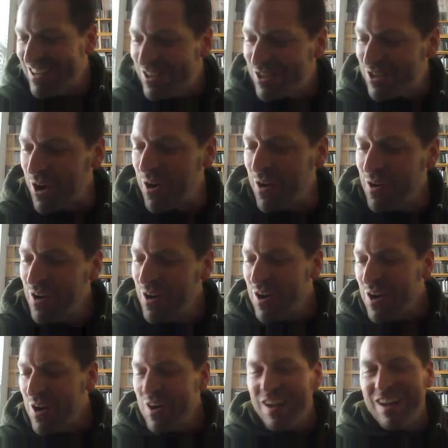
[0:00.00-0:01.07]
So,
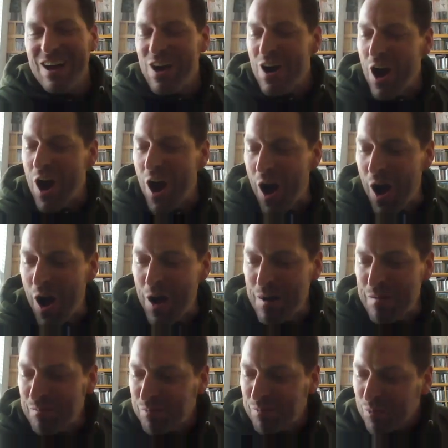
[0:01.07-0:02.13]

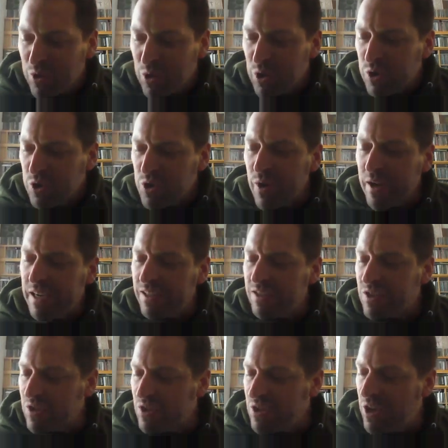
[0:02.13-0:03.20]
um, so I
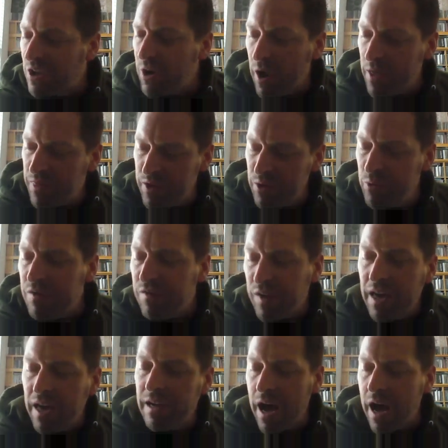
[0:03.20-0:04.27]
guess, I think we've
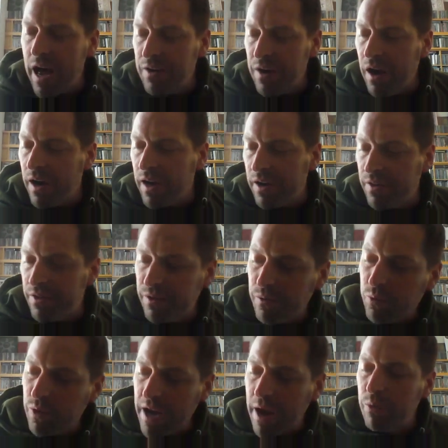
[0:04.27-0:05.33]
hit on the
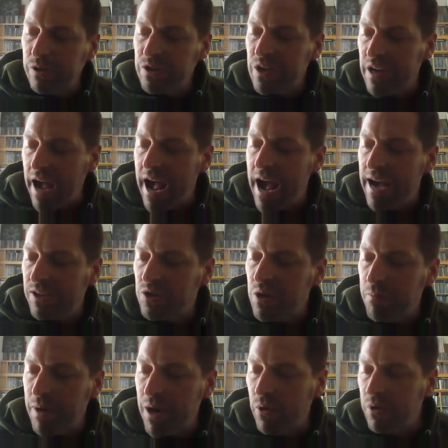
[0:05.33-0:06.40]
what I was going to ask
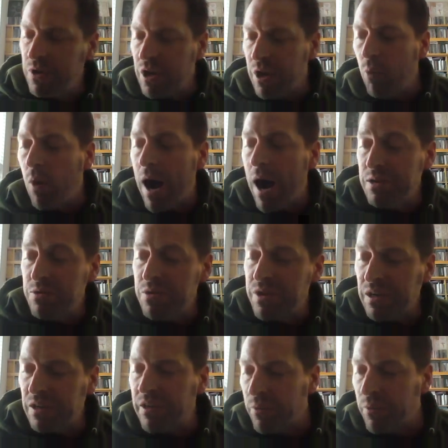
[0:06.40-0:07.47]
about, why you
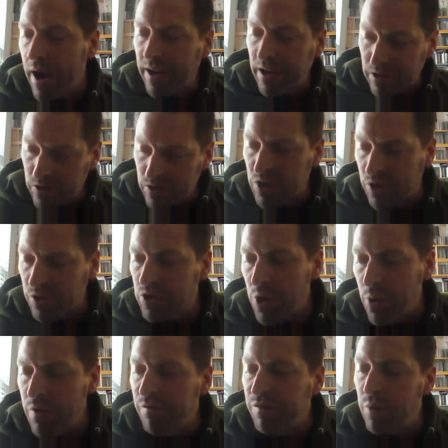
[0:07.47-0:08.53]
think the records are
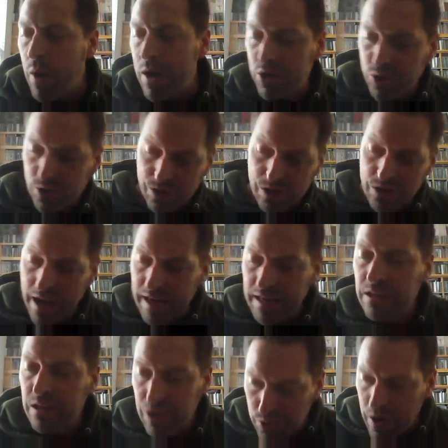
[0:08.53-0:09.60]
so influential to like
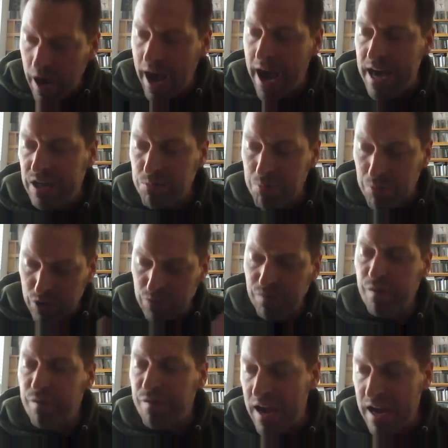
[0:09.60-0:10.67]
you guys,
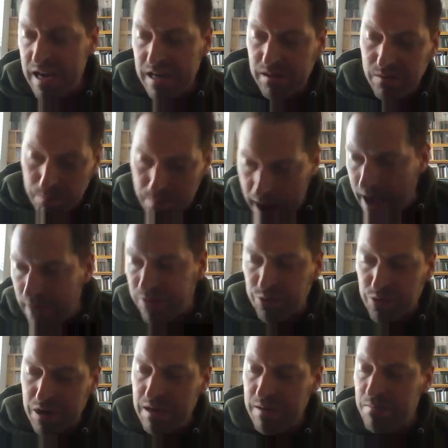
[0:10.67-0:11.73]
Merciful Fate,
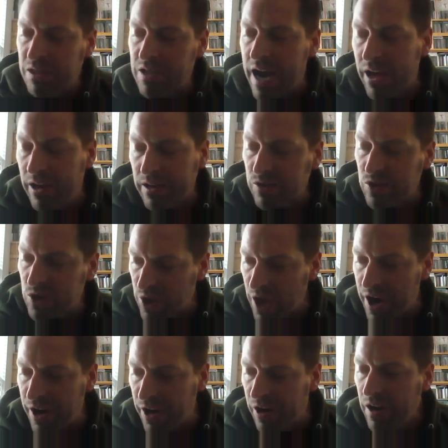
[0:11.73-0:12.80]
Bathory, Metallica,
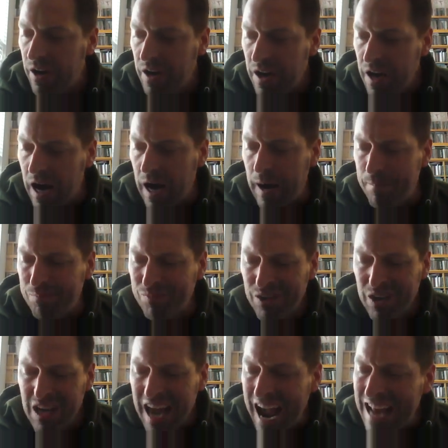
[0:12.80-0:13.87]
Slayer. Um,
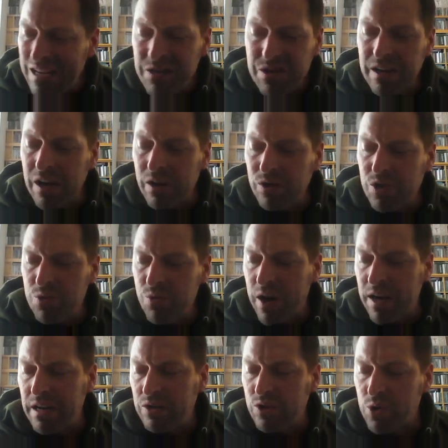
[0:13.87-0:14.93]
Anything else you
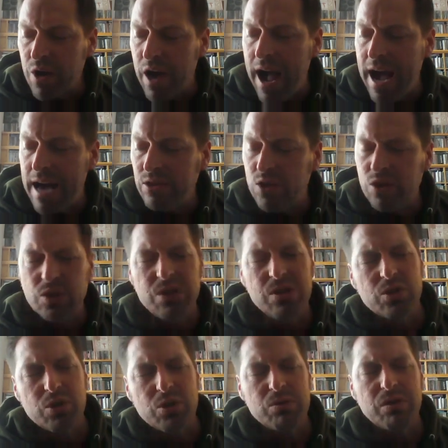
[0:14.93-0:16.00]
want to sort of add just in
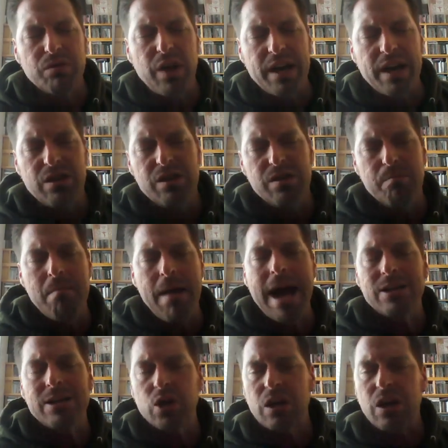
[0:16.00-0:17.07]
terms of like the
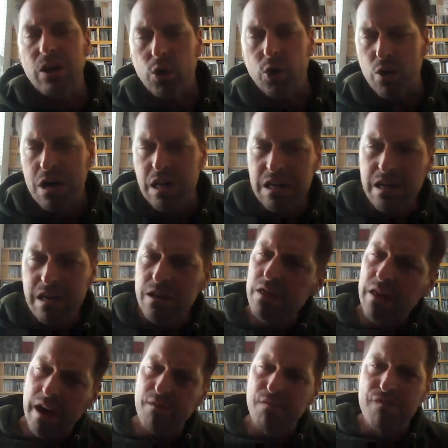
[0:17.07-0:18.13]
magic ingredient
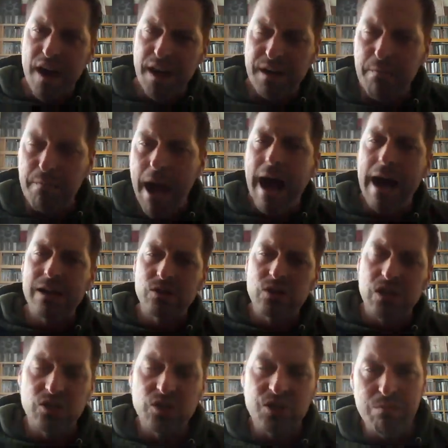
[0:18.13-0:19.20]
that Venom has
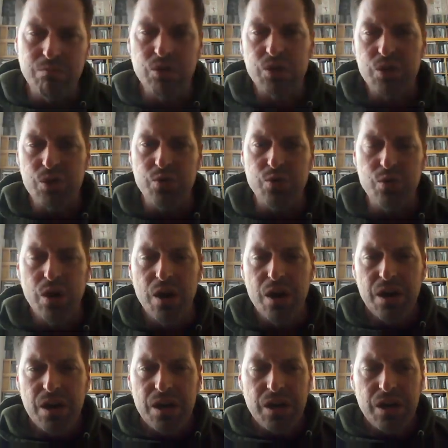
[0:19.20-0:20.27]
that seems to,
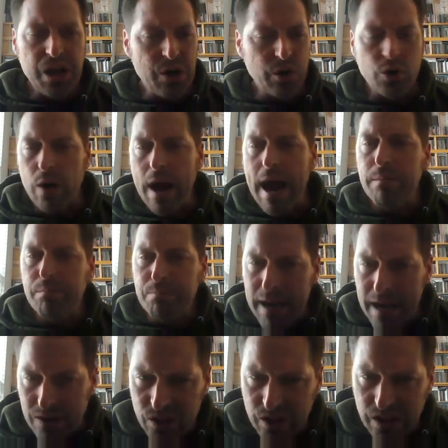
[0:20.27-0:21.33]
grab
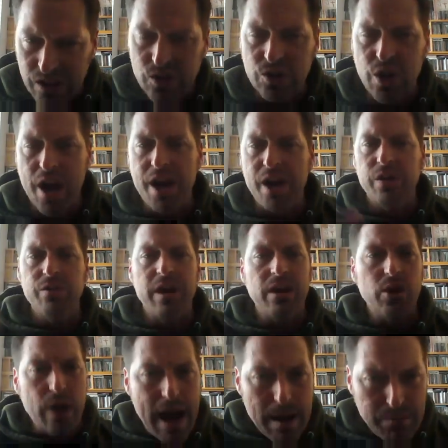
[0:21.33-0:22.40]
bands like Slayer, that
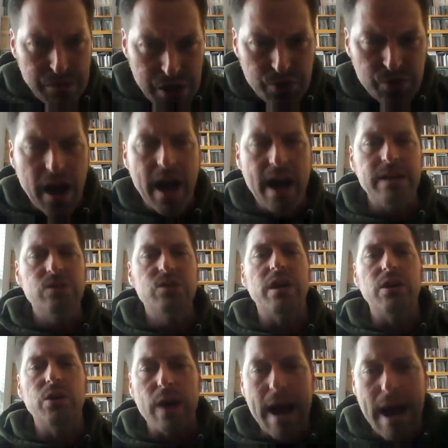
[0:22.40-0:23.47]
grabbed you guys,
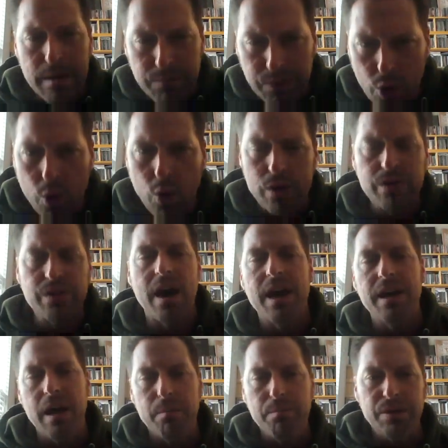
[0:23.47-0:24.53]
that grabbed
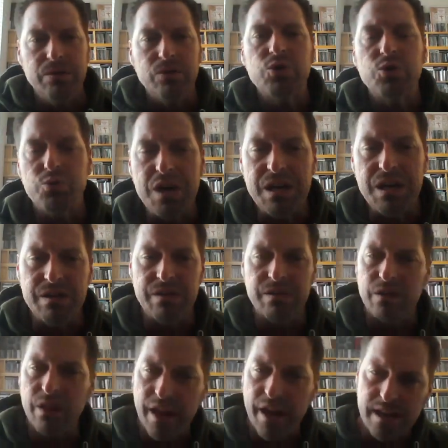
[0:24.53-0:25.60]
Korthon up in
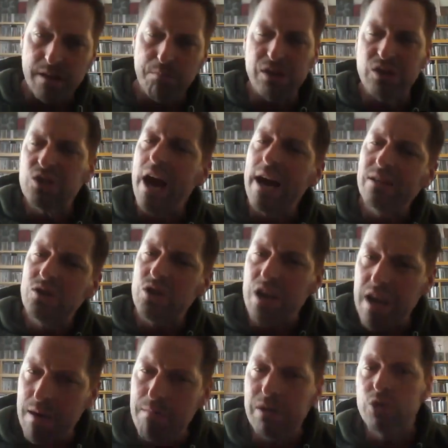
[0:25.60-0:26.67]
Sweden, like besides the
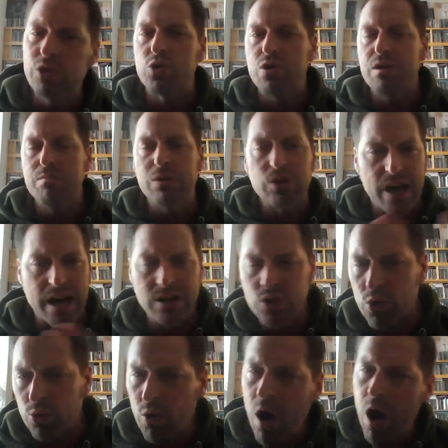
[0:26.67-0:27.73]
imagery, besides
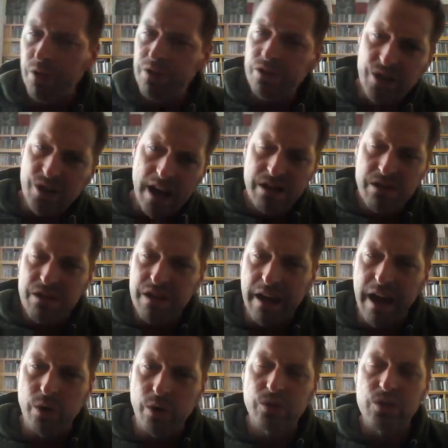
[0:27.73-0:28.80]
the rawness, anything
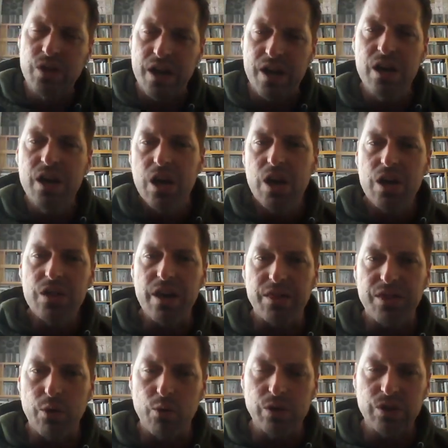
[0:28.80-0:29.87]
else that
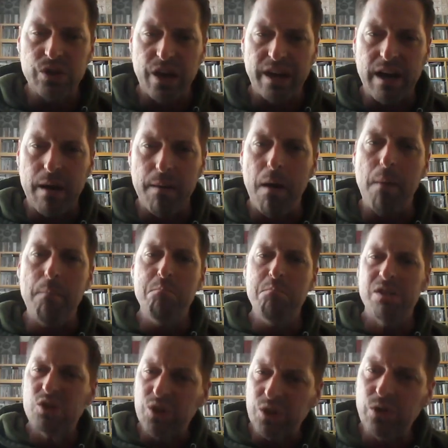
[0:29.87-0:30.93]
there was like a
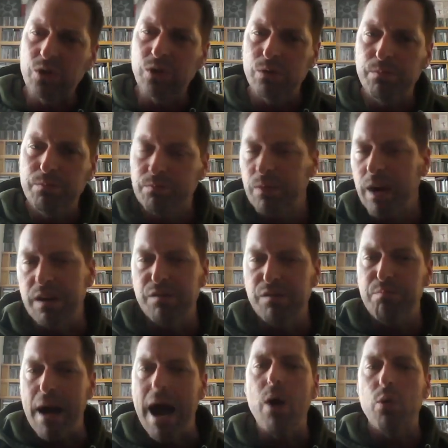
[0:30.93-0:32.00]
mystical kind of
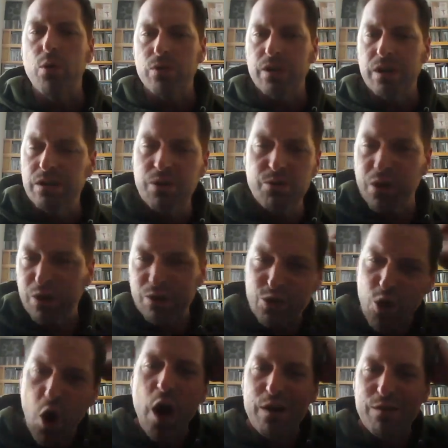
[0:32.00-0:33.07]
power that you were
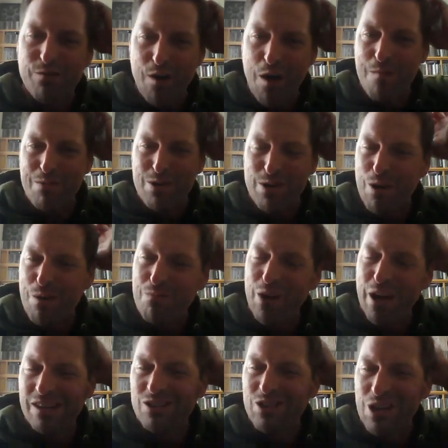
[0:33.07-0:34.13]
drawing from, or
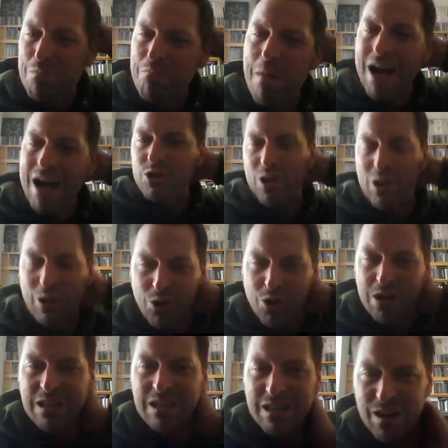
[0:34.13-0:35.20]
like I said, a magic
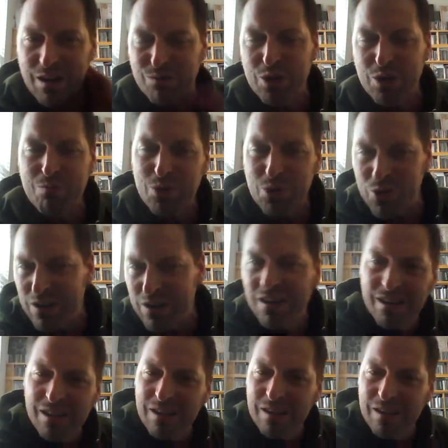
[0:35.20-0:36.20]
ingredient of some sort?